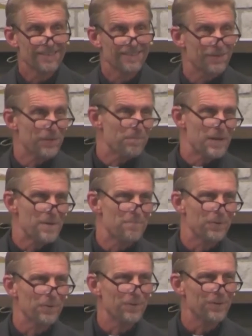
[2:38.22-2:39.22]
The
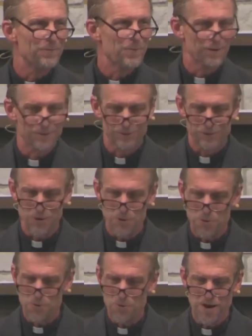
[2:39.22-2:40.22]
people were
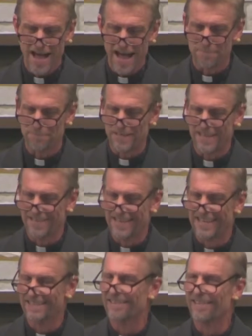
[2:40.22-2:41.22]
so happy,
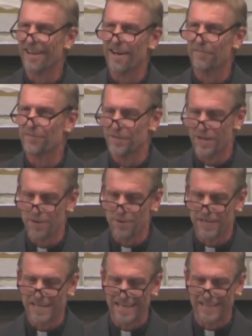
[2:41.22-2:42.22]
they loved
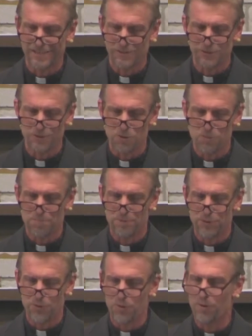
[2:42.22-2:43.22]
their king so
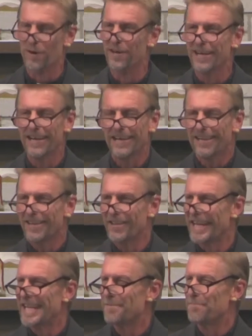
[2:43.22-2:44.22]
pure.
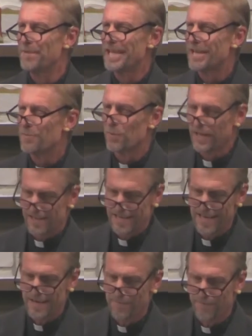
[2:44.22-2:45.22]
They'd be with
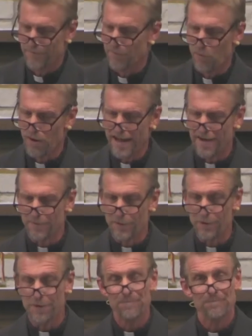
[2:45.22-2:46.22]
him
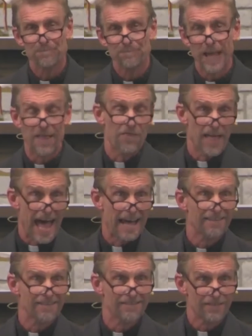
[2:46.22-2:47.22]
forever, and
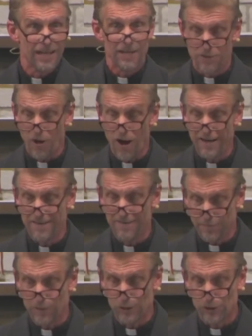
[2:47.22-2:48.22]
that they
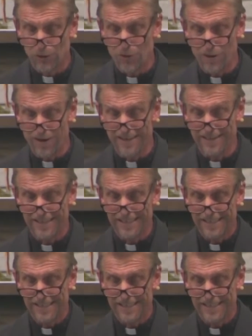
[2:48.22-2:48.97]
thought for sure.